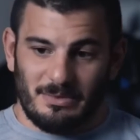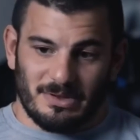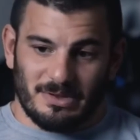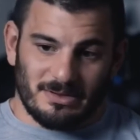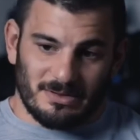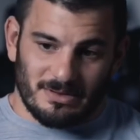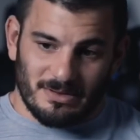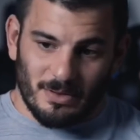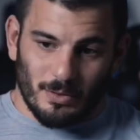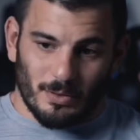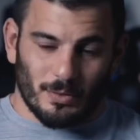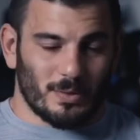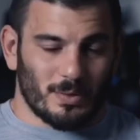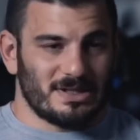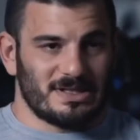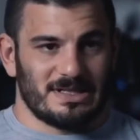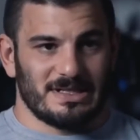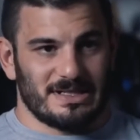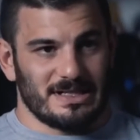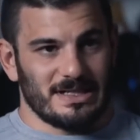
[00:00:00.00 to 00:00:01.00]
I mean, no one
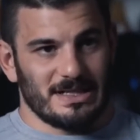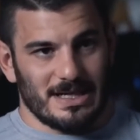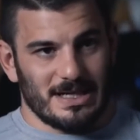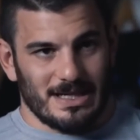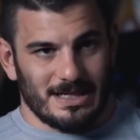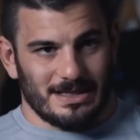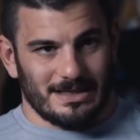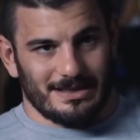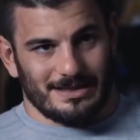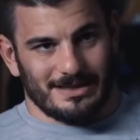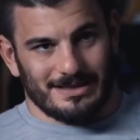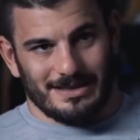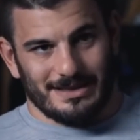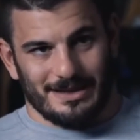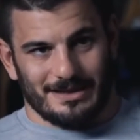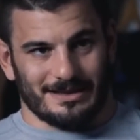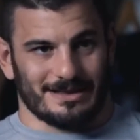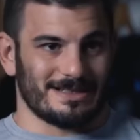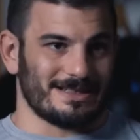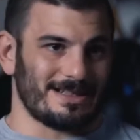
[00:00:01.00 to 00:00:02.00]
wants to see that. It's
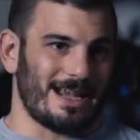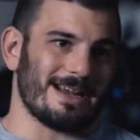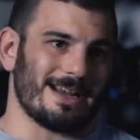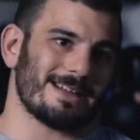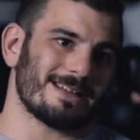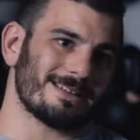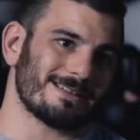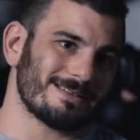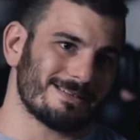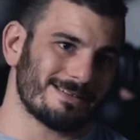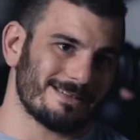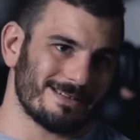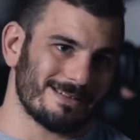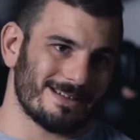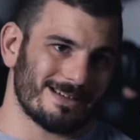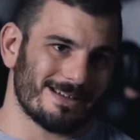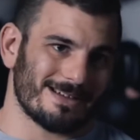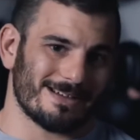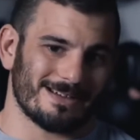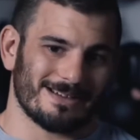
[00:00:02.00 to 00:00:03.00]
not exciting.
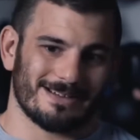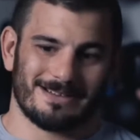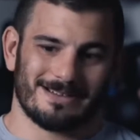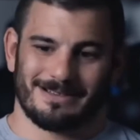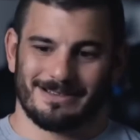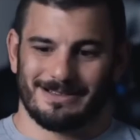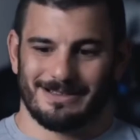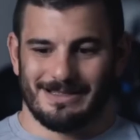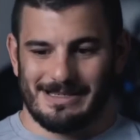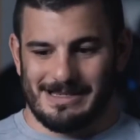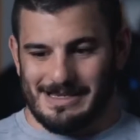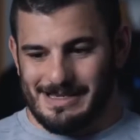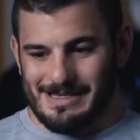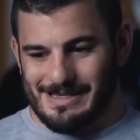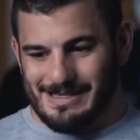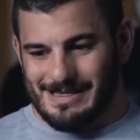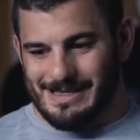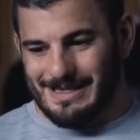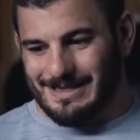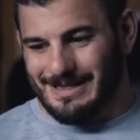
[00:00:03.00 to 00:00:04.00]
Uh,
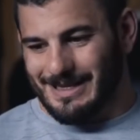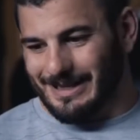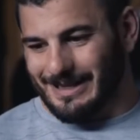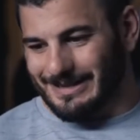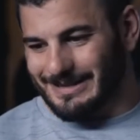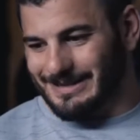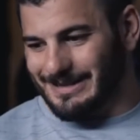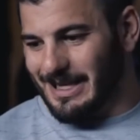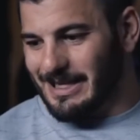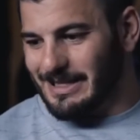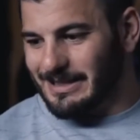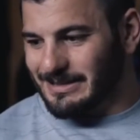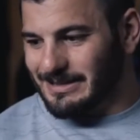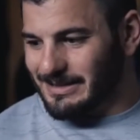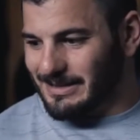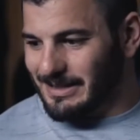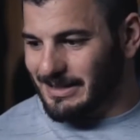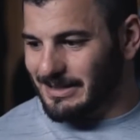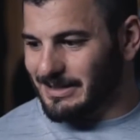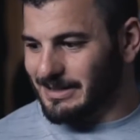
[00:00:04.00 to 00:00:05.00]
it's not exciting
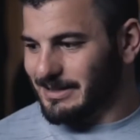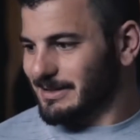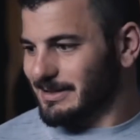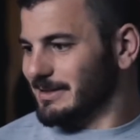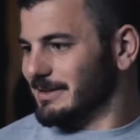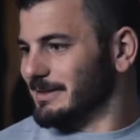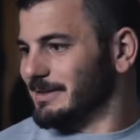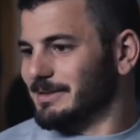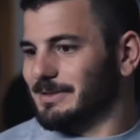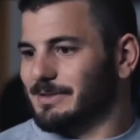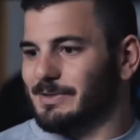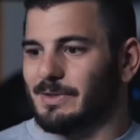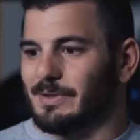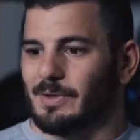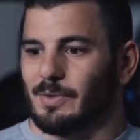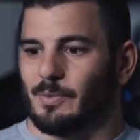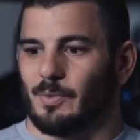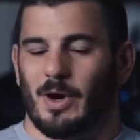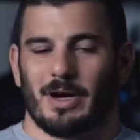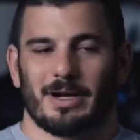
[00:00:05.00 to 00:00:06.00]
to like
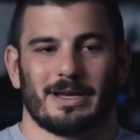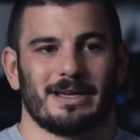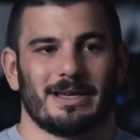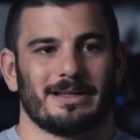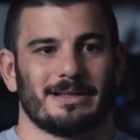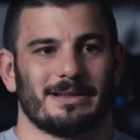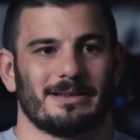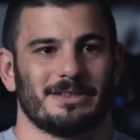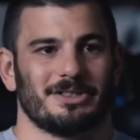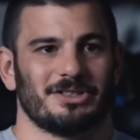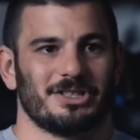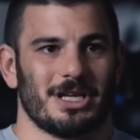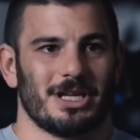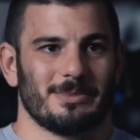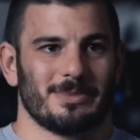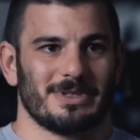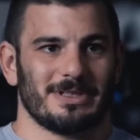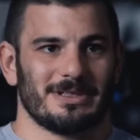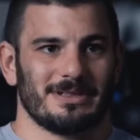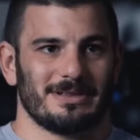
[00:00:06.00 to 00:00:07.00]
walk into the
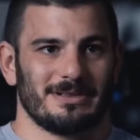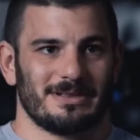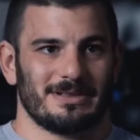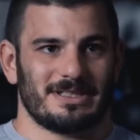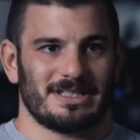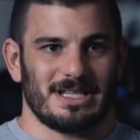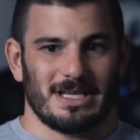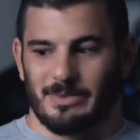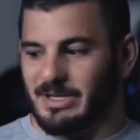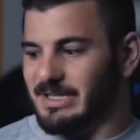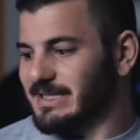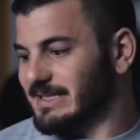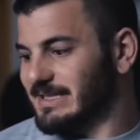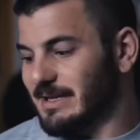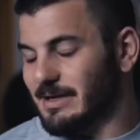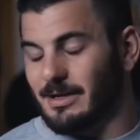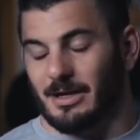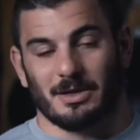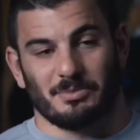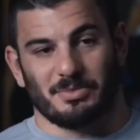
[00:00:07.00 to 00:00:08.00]
gym and see me
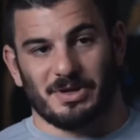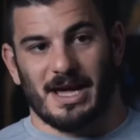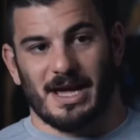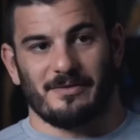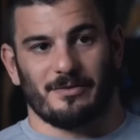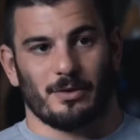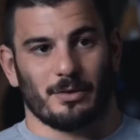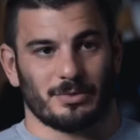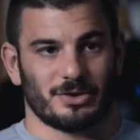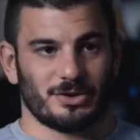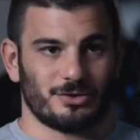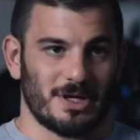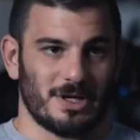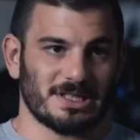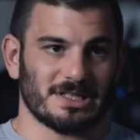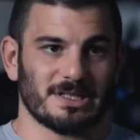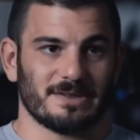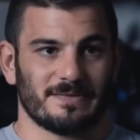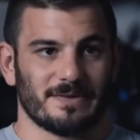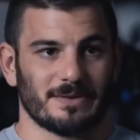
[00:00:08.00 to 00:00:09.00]
sitting on the platform
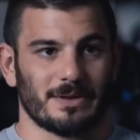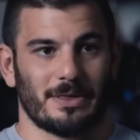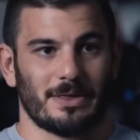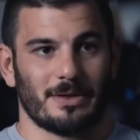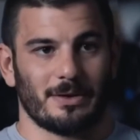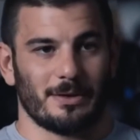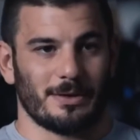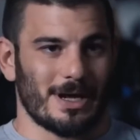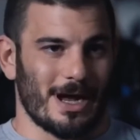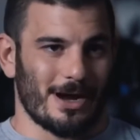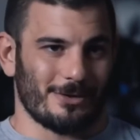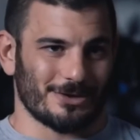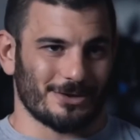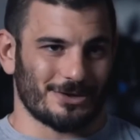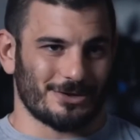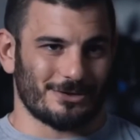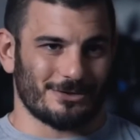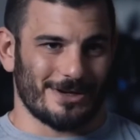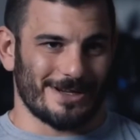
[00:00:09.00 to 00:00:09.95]
stretching for the third hour